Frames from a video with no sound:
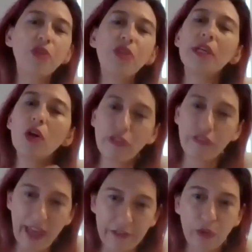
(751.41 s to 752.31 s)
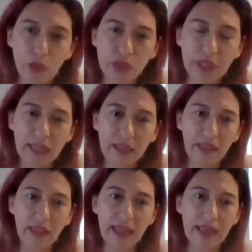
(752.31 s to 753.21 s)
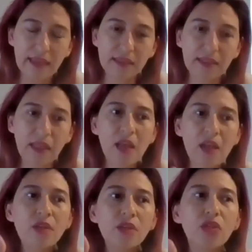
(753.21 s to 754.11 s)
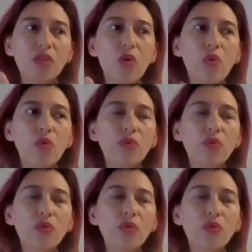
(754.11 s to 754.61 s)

putting a lot of effort in things. So